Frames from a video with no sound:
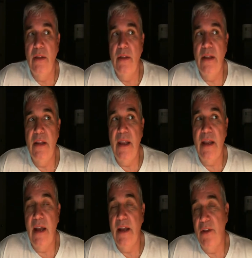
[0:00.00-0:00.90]
And then
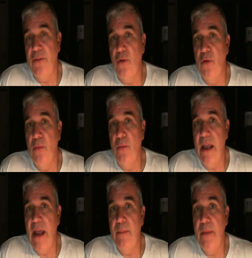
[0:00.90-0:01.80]
they kind of threw
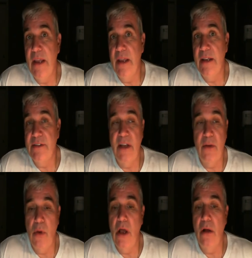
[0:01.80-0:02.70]
me at me and
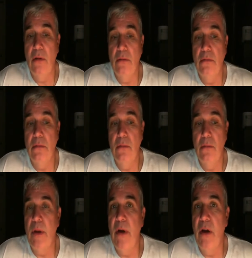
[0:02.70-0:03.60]
said, well,
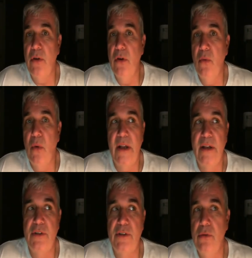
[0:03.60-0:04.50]
what about you?
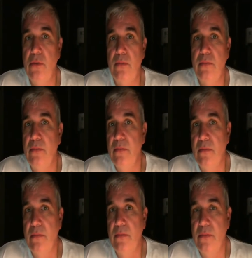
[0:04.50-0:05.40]
Why didn't you
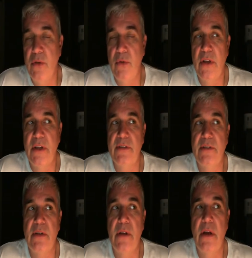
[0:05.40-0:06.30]
do
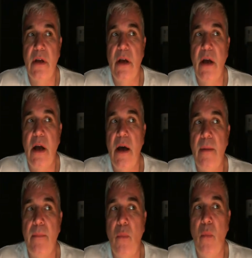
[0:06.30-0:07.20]
this?
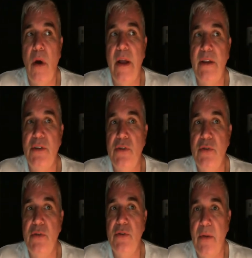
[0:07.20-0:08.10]
Why
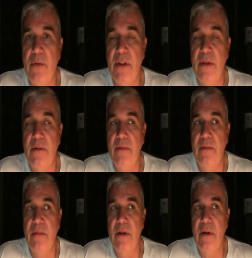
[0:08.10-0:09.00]
didn't you stay with it?
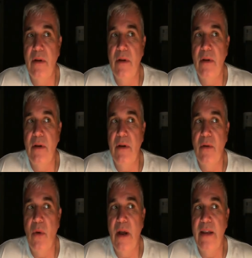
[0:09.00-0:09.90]

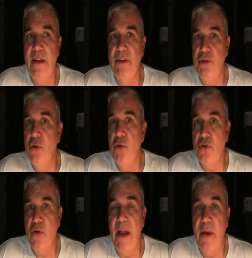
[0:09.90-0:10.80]
Why did
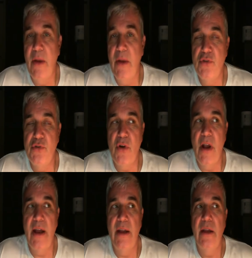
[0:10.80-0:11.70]
you try what
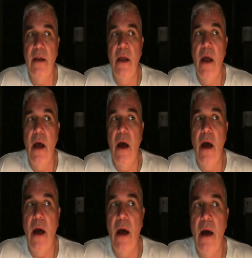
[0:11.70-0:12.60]
you tried?
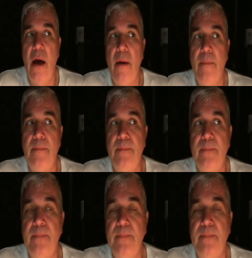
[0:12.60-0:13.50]

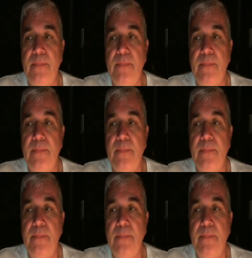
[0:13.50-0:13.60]
And